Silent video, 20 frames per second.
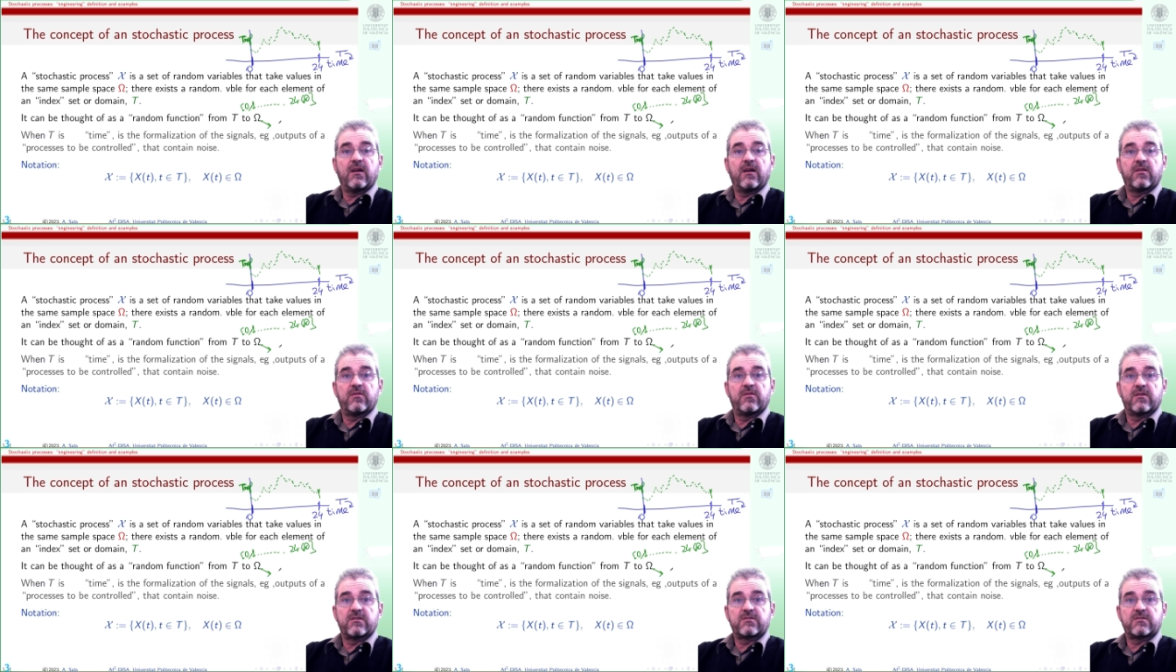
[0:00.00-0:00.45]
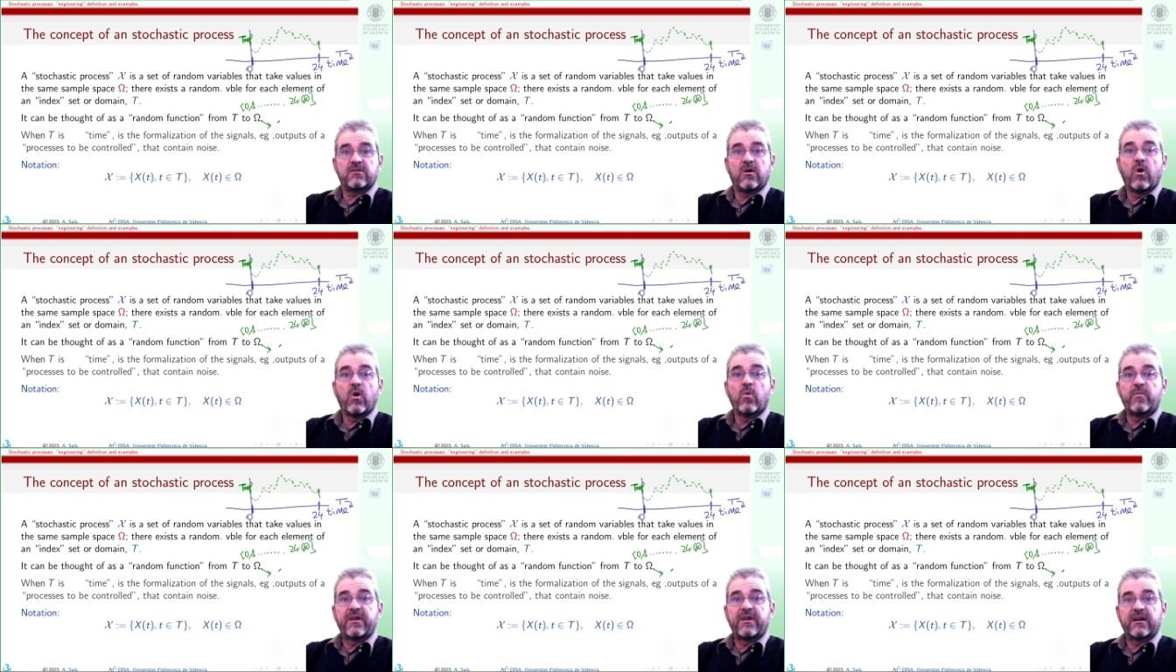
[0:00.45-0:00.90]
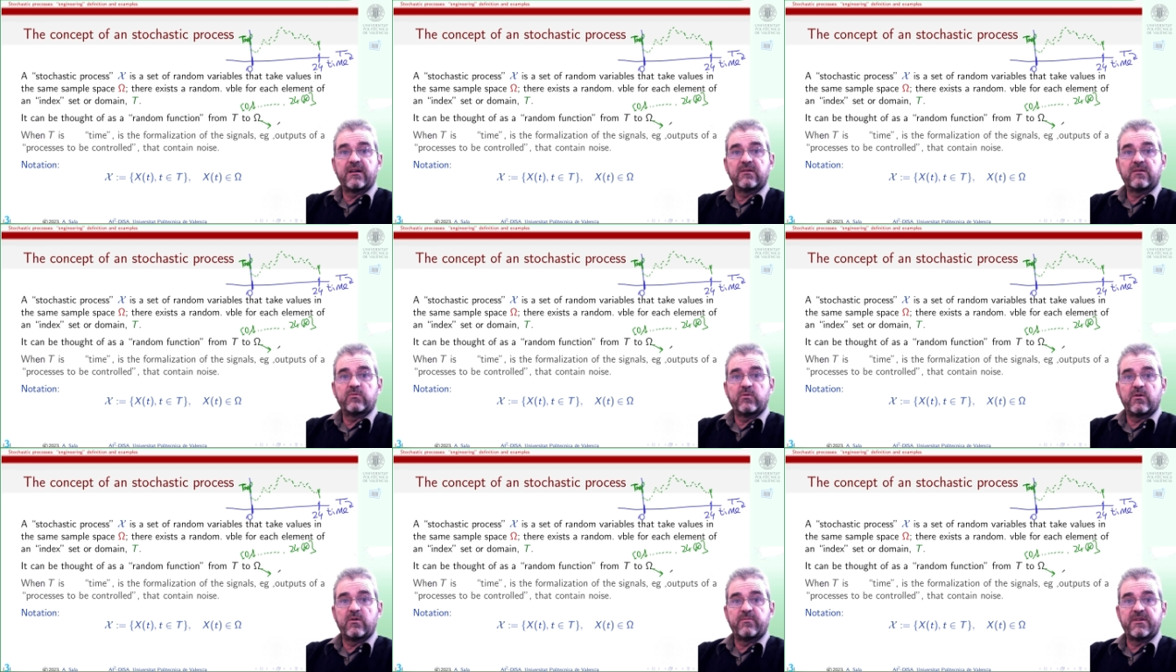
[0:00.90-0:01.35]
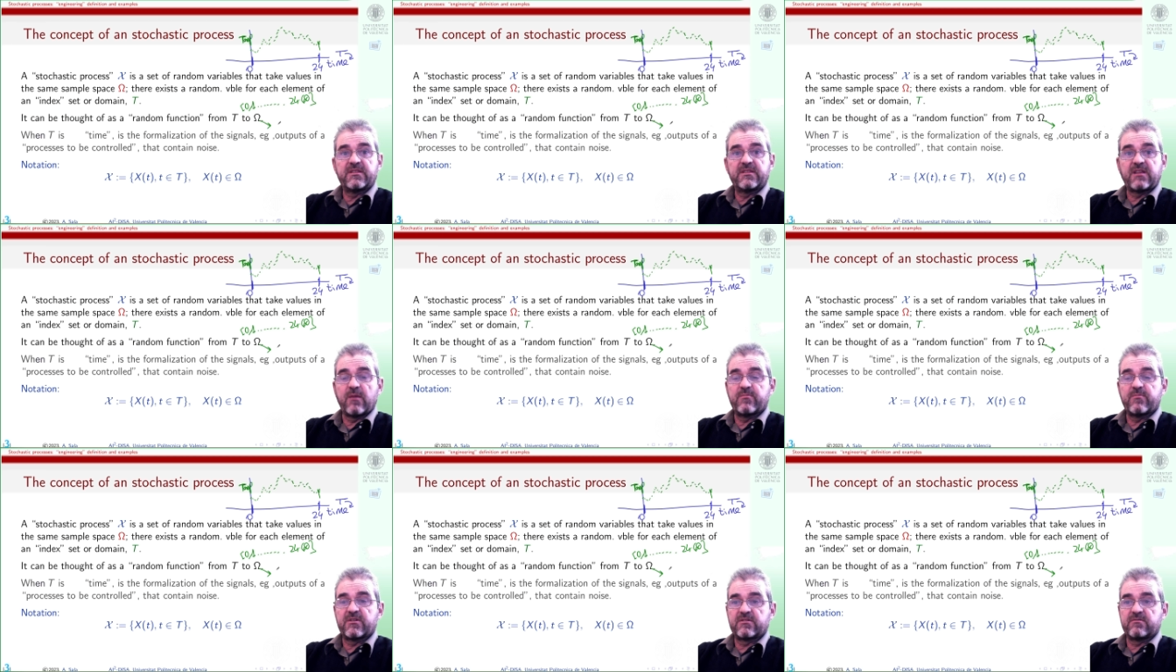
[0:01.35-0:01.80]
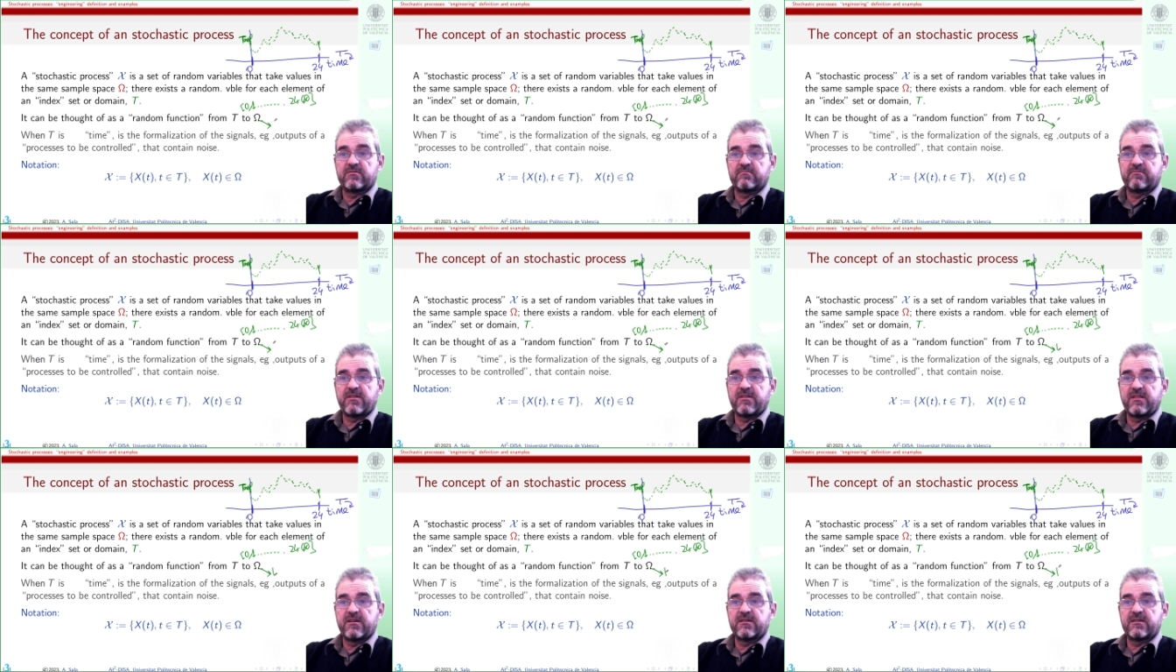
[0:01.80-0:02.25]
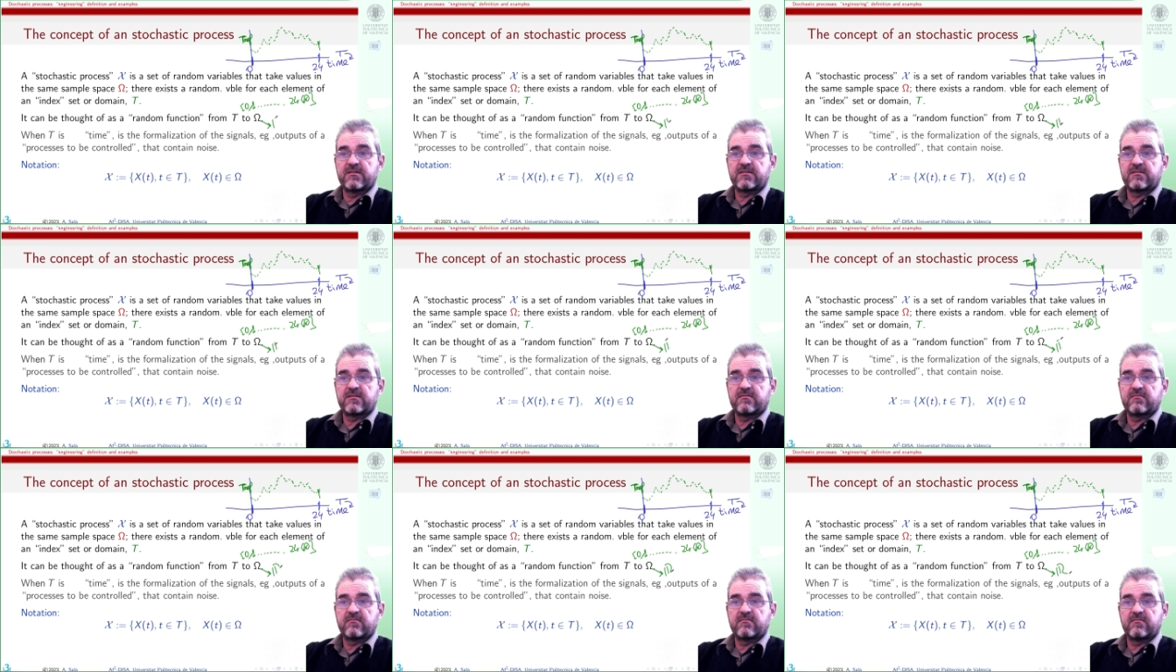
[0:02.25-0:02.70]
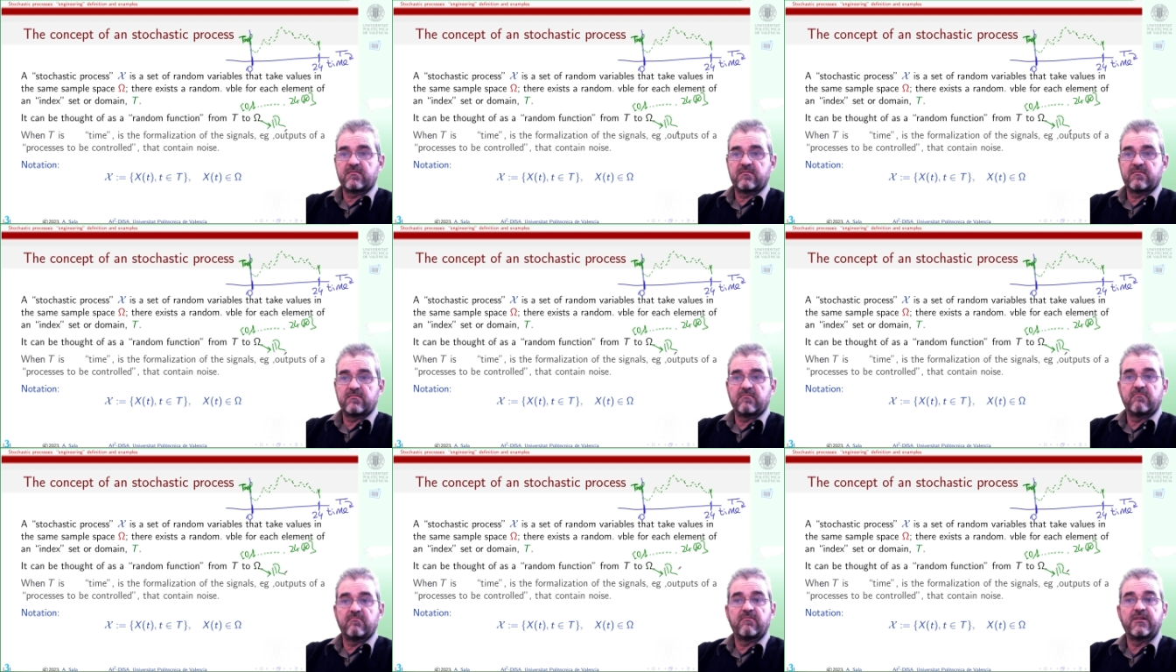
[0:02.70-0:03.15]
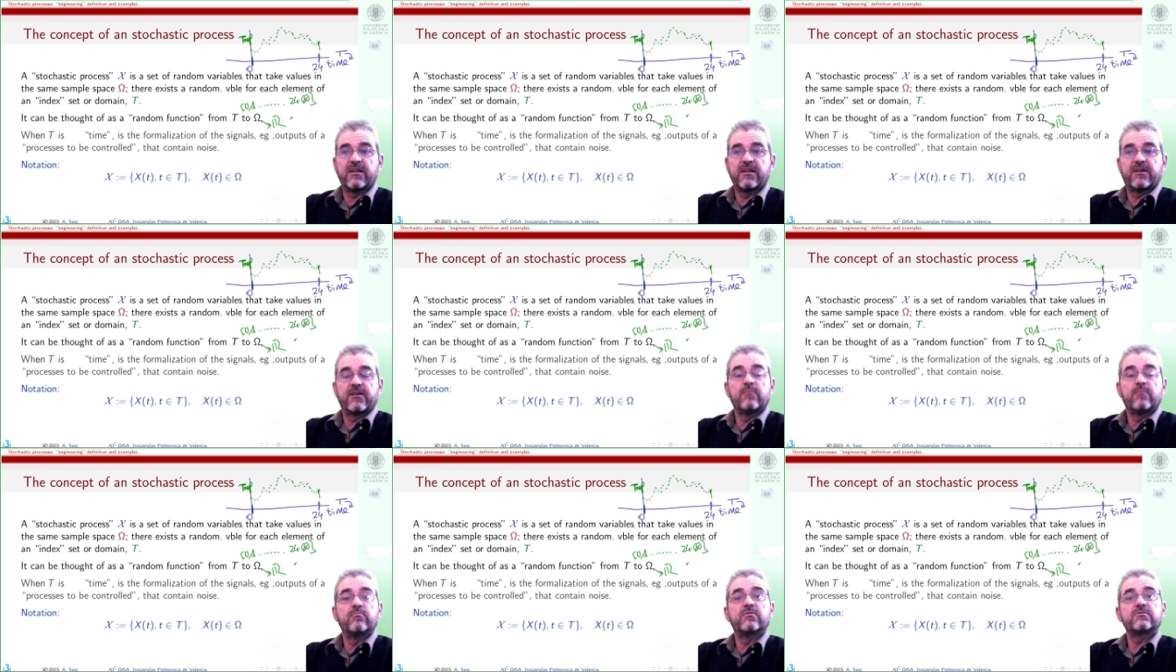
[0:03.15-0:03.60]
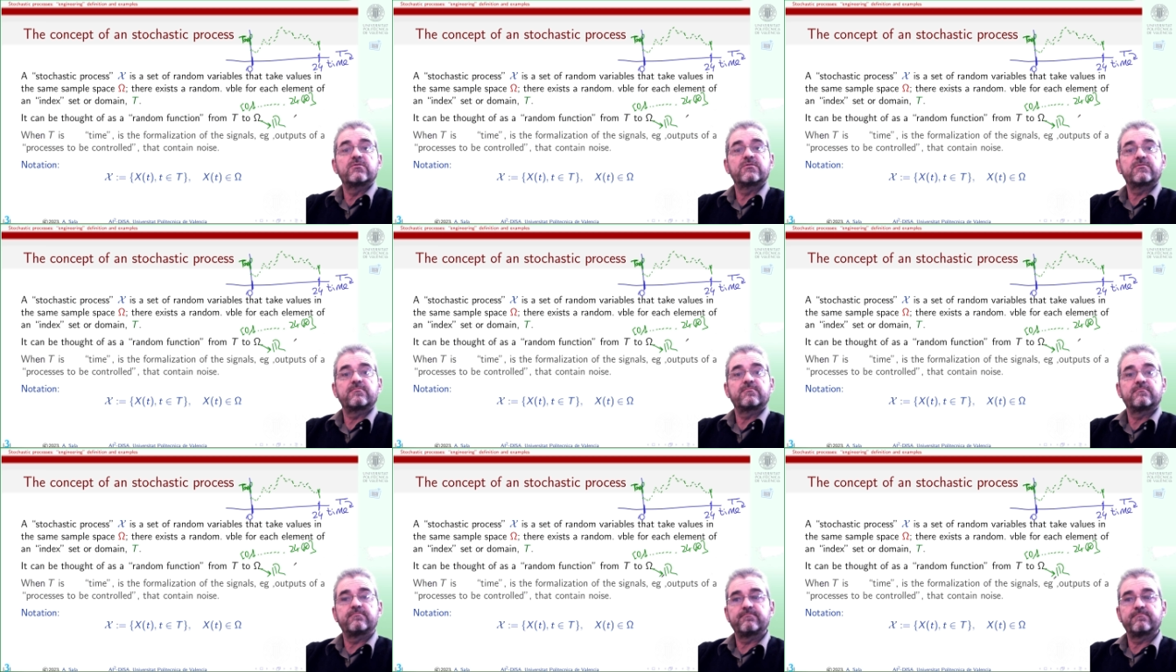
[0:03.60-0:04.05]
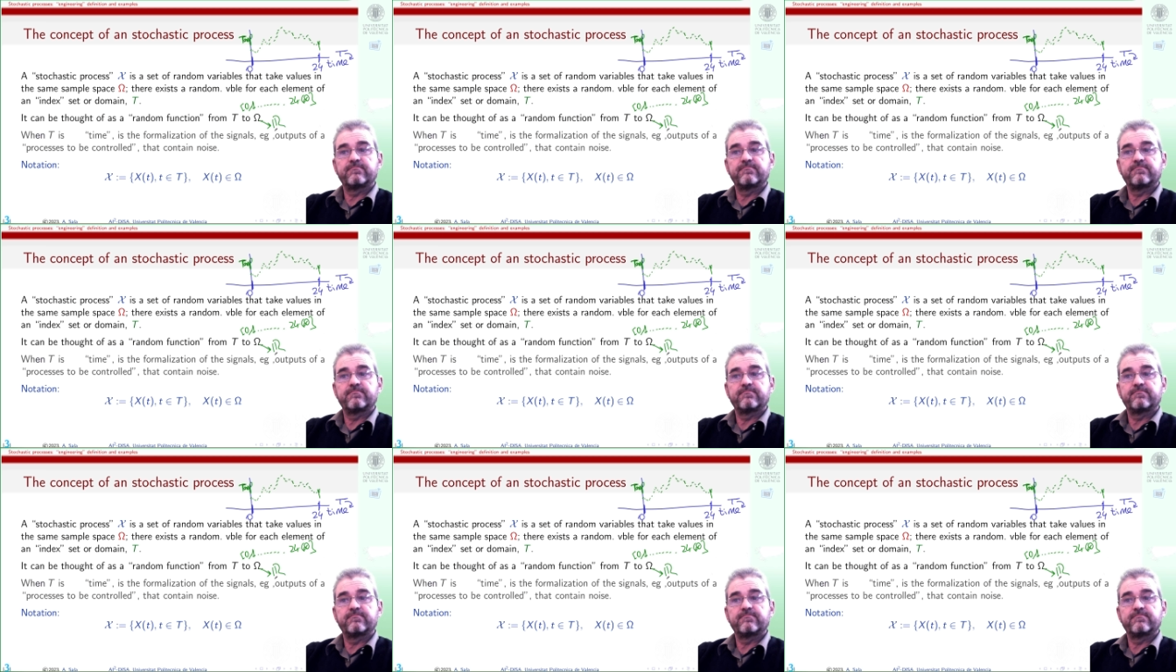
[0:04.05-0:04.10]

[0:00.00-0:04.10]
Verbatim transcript: and this omega will be temperature readings in real numbers.